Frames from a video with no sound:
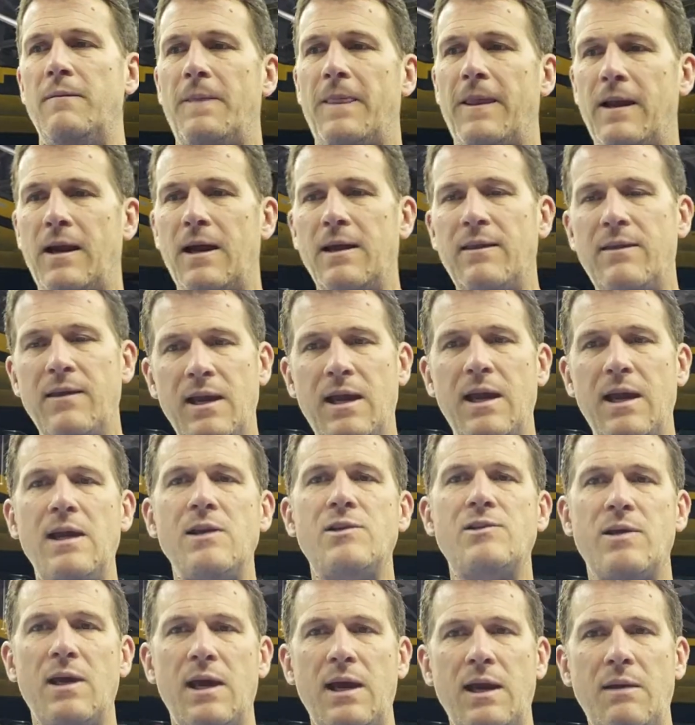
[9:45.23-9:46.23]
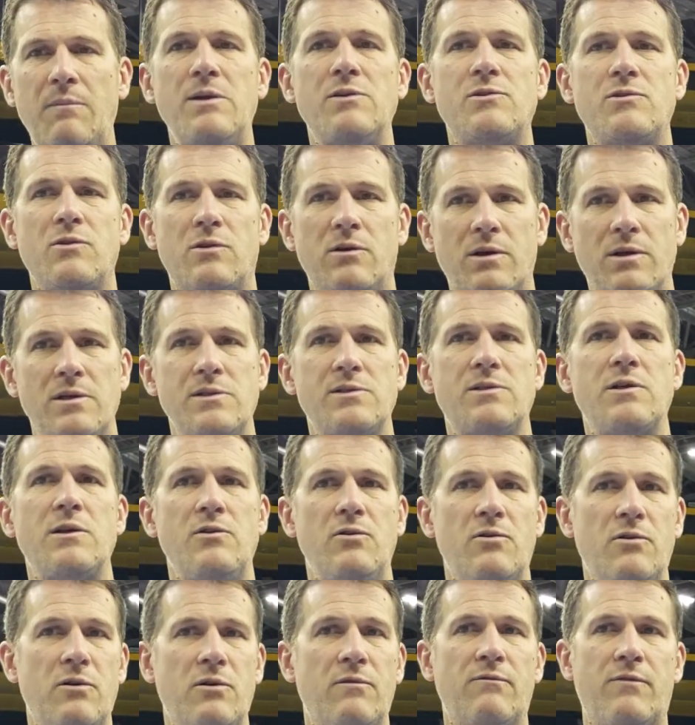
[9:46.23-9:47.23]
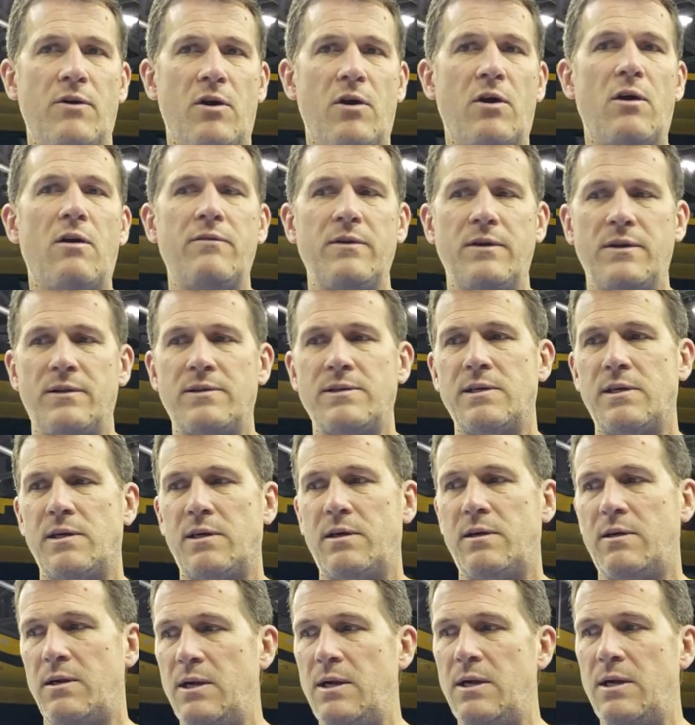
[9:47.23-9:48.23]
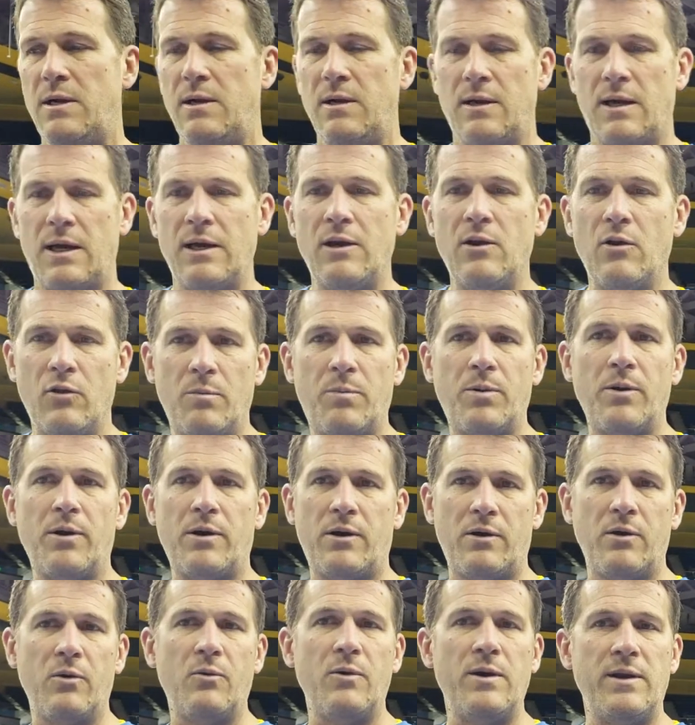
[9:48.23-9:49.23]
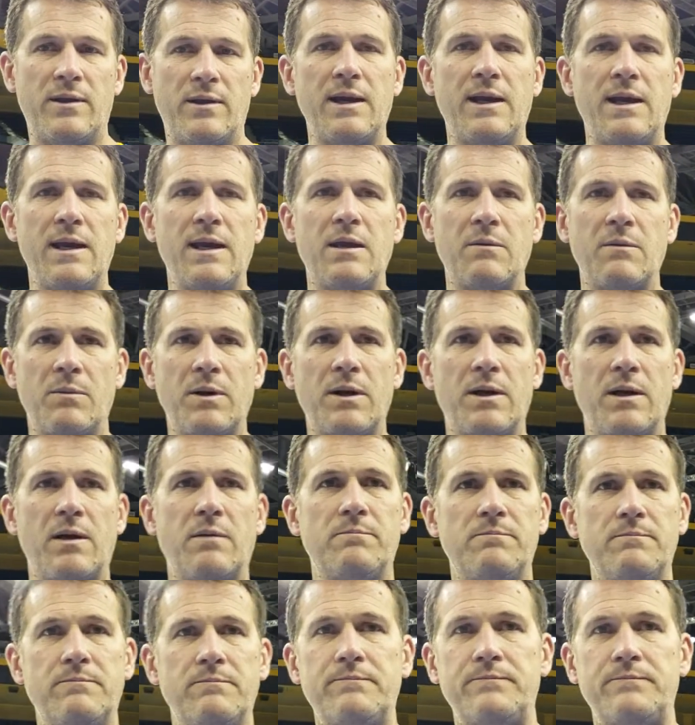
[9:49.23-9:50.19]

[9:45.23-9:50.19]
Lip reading: And I think each game he's going to continue to evolve into, I know, the player that we think he can become.